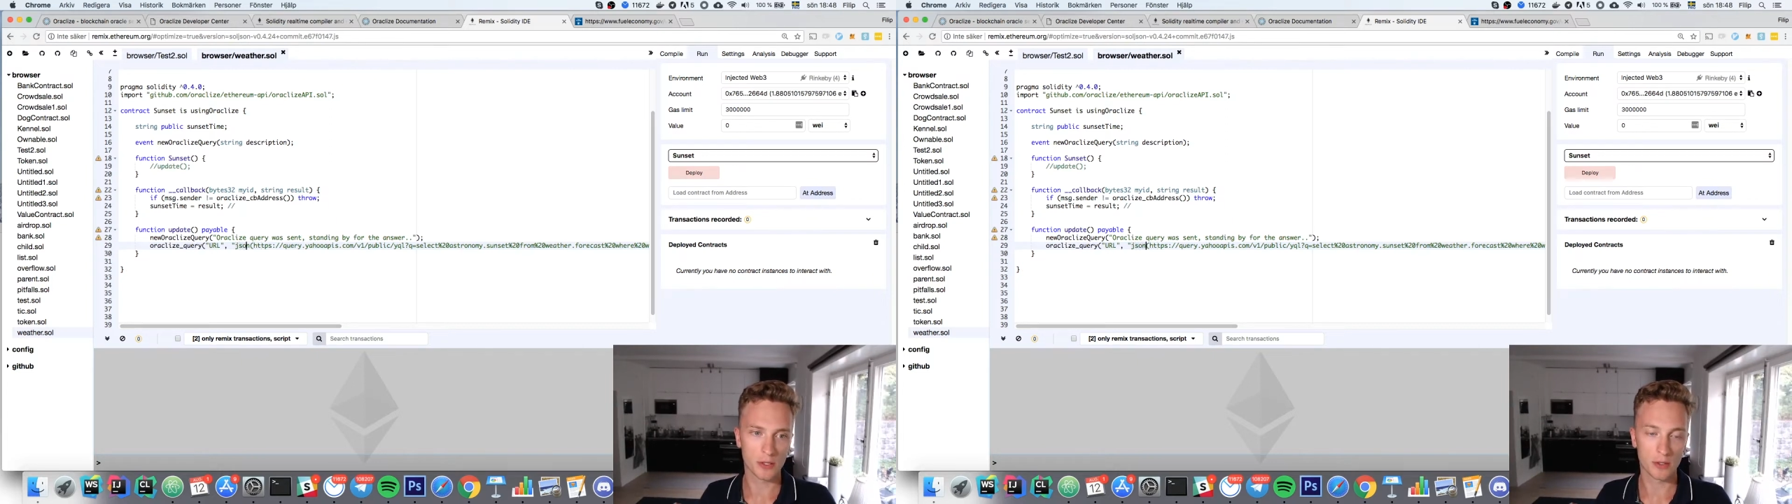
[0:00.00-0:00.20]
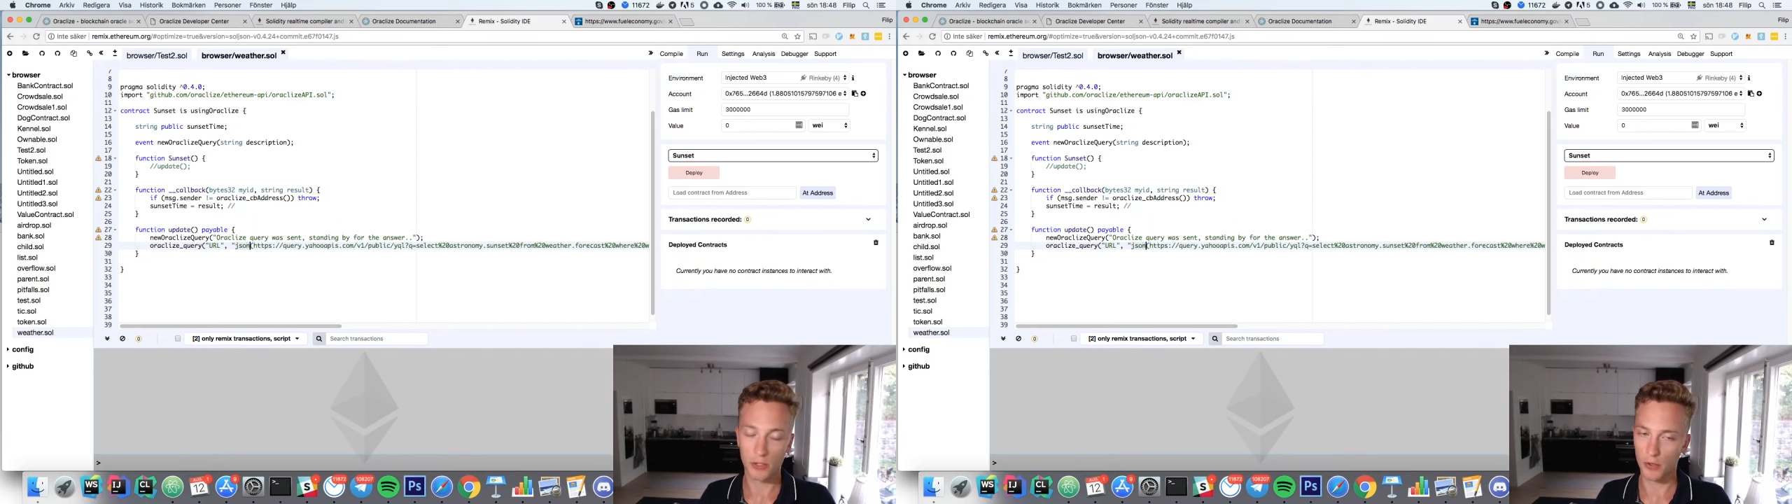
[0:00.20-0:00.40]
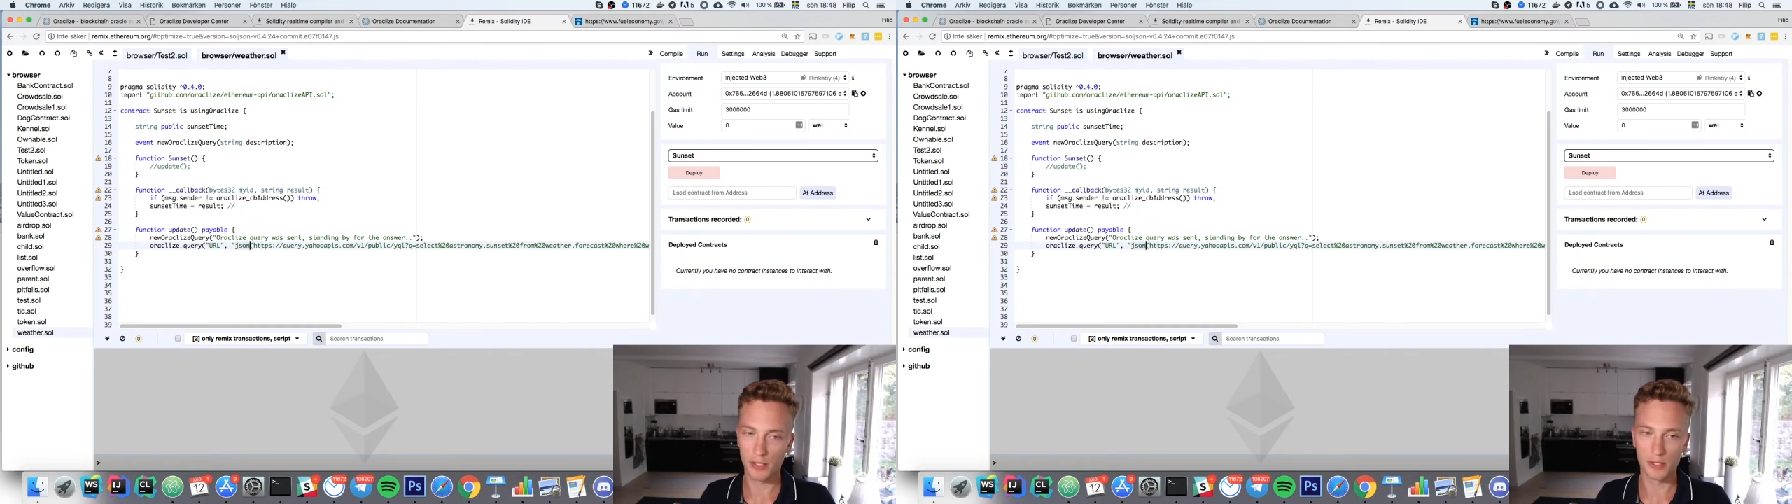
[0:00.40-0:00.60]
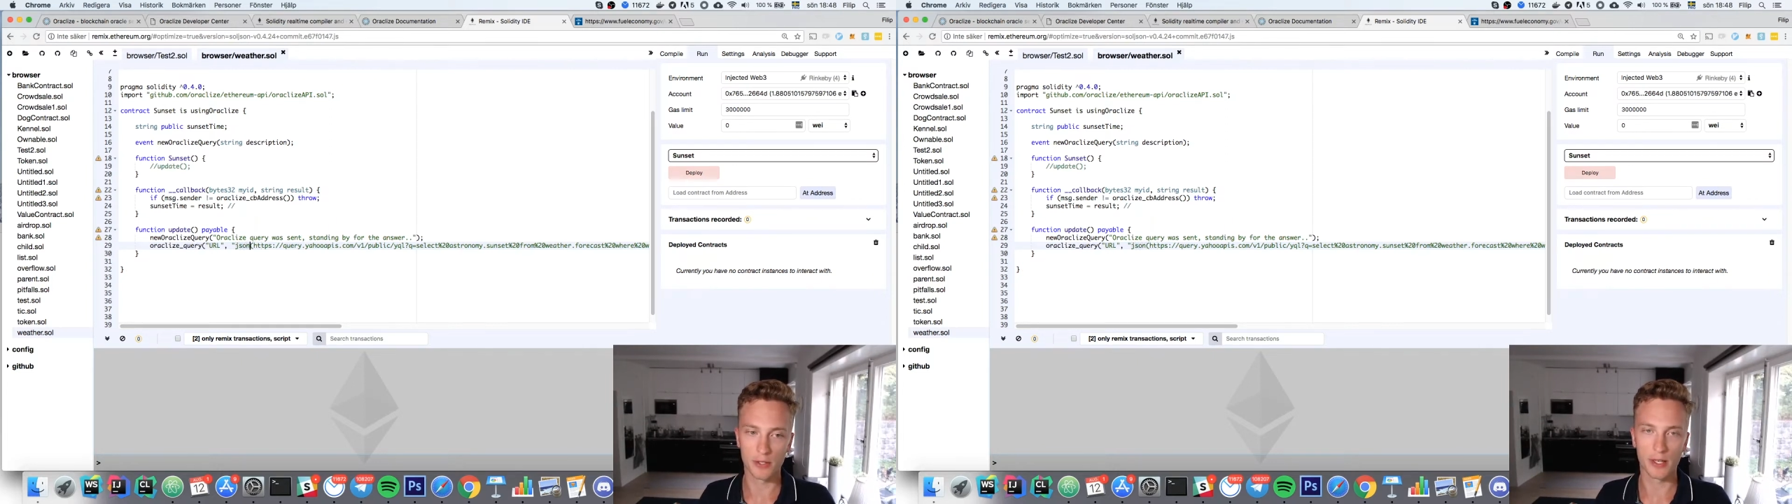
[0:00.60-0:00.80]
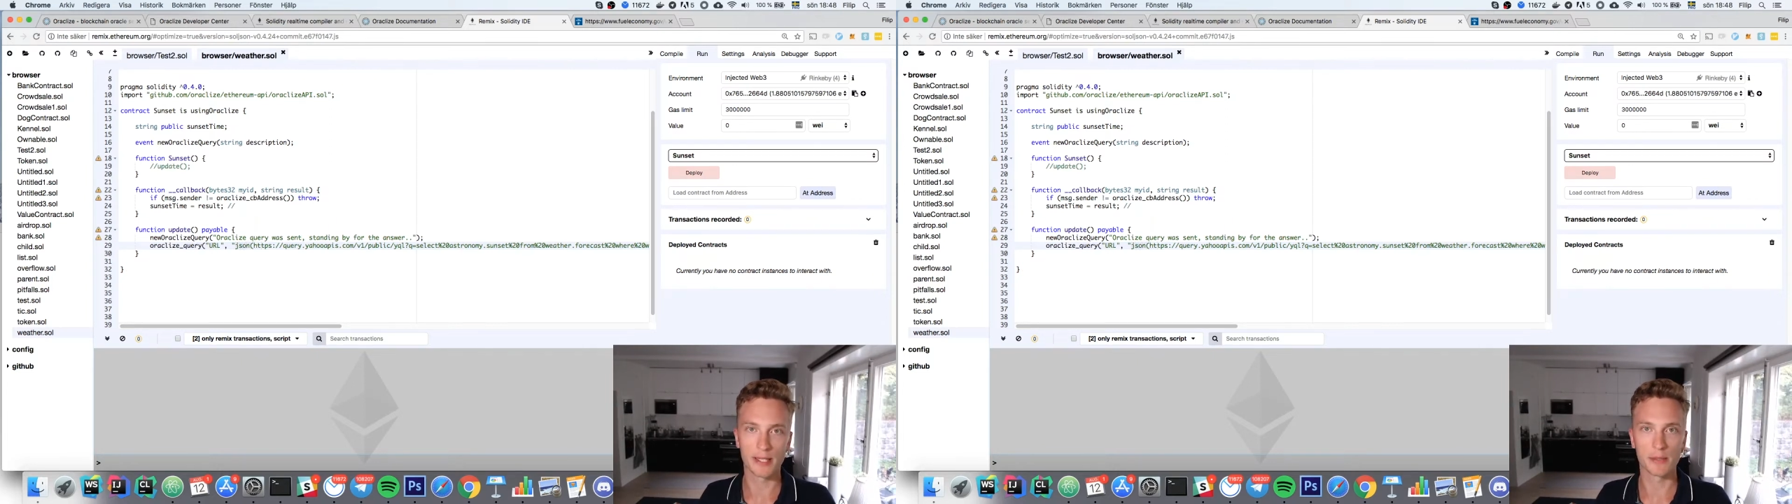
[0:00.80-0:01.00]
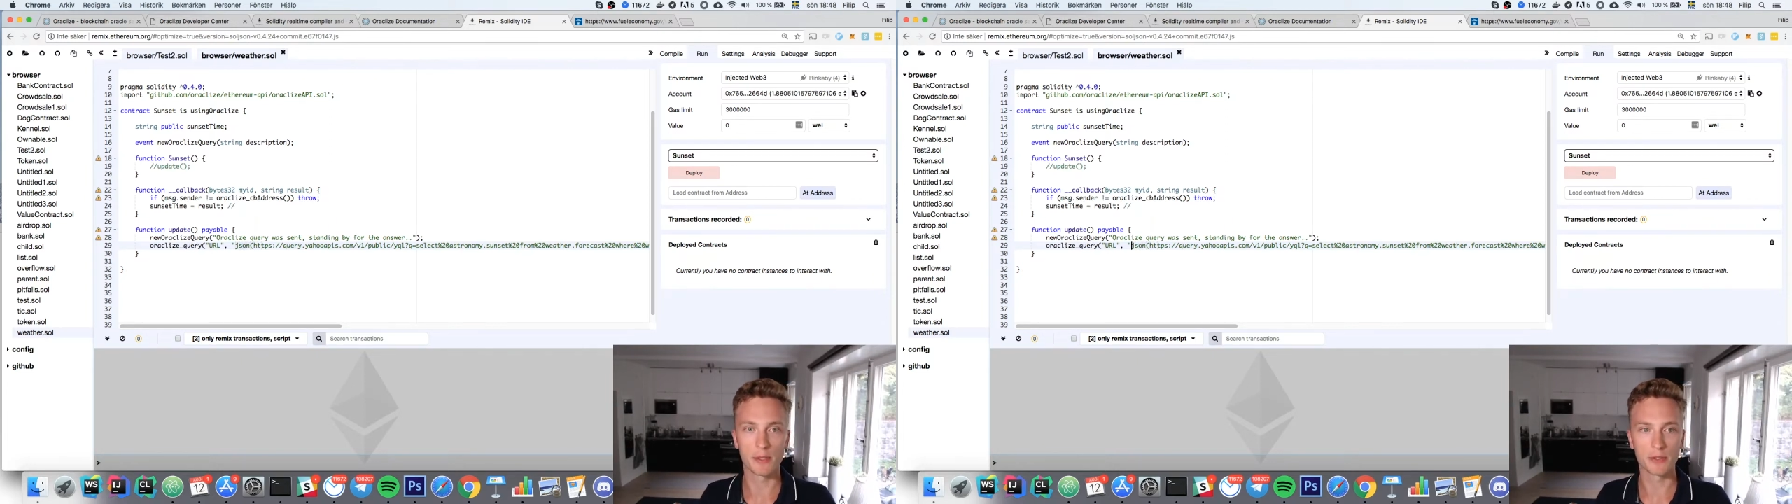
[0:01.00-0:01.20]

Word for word: uh, sorry, it's not an XML